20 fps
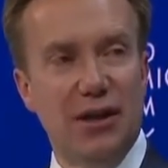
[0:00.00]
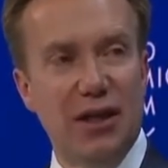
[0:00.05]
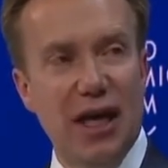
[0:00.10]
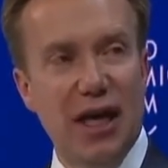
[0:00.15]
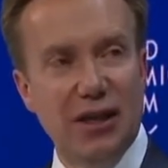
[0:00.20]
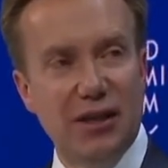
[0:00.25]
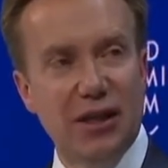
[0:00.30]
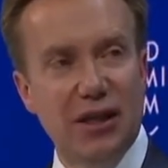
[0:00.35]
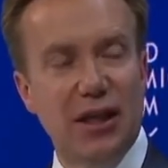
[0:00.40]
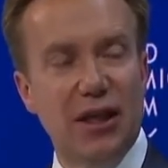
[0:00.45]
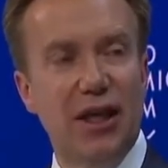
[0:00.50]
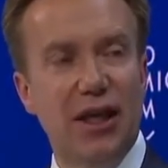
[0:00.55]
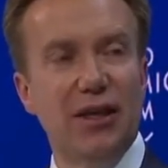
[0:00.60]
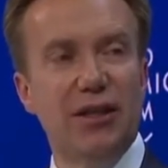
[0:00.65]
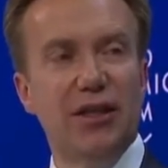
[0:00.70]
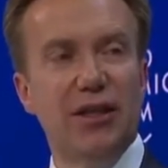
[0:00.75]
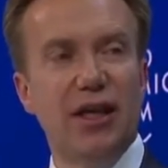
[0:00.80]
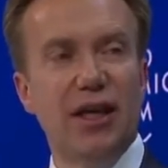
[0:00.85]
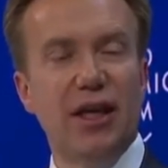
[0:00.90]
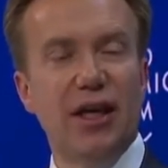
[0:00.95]

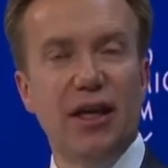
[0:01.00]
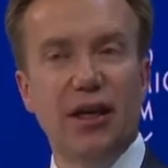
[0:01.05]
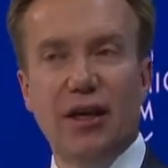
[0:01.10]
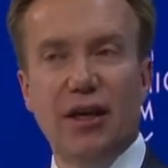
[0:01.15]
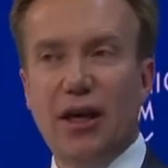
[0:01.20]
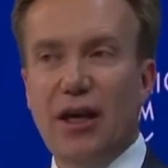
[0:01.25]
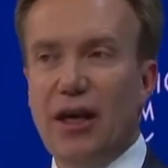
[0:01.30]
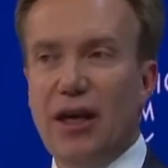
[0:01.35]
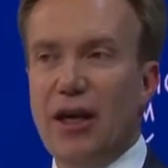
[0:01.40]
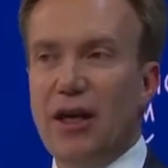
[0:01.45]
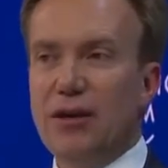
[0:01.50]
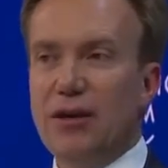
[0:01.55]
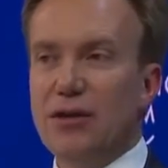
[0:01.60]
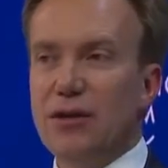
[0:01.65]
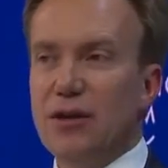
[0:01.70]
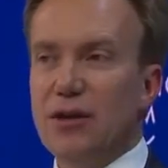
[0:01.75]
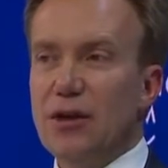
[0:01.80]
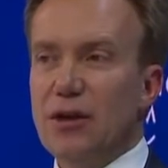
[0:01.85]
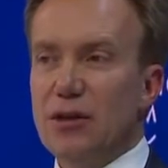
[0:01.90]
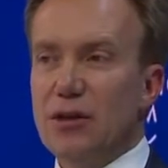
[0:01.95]
de-escalating
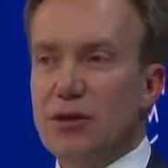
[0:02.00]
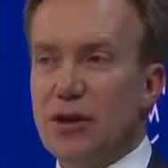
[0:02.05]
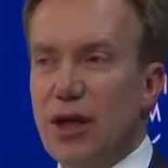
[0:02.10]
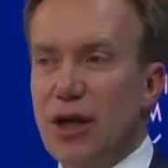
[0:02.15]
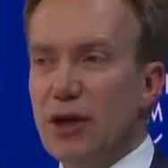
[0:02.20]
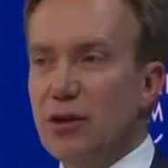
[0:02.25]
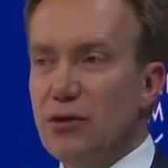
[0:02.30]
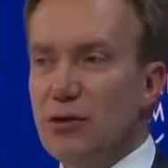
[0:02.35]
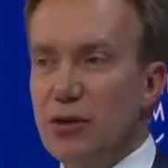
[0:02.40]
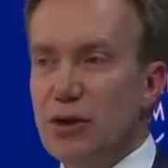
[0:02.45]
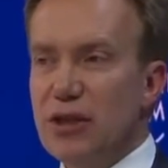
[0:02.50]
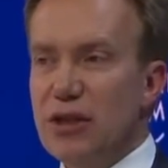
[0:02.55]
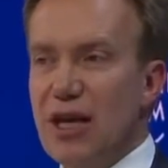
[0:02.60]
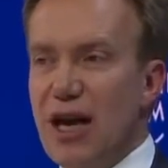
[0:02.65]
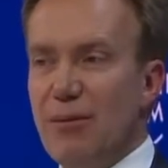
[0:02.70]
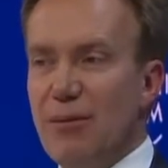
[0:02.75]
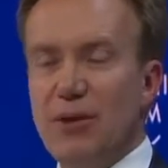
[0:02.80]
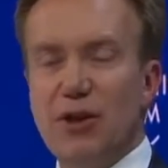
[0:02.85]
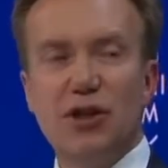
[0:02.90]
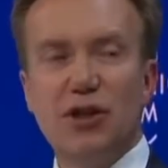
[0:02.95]
and trying to
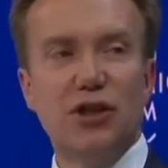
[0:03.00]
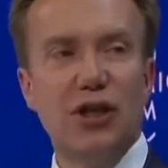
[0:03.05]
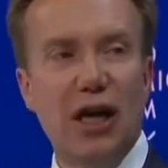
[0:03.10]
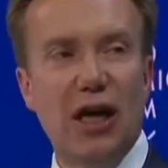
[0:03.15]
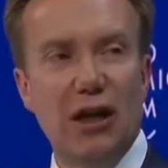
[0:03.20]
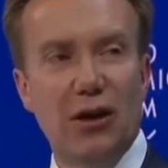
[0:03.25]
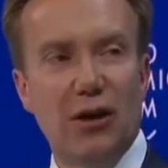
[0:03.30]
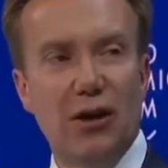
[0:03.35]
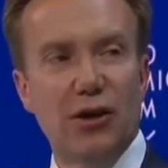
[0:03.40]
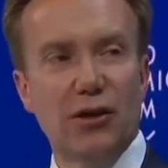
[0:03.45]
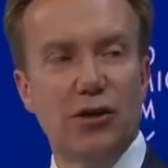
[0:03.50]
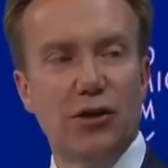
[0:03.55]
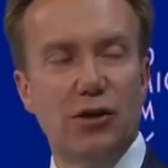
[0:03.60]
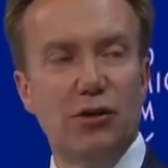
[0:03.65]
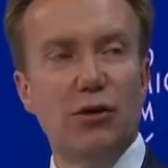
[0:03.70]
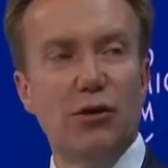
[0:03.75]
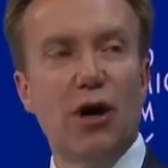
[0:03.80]
establish dialogues.